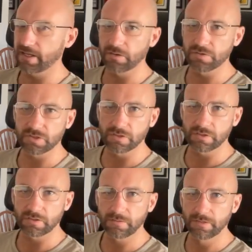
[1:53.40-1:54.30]

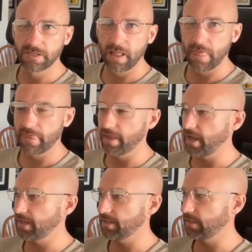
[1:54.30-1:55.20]
circle. That
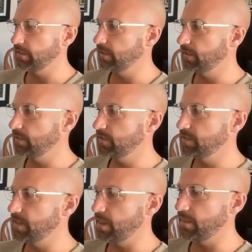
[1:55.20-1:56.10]
is
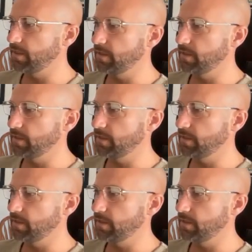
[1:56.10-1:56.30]
the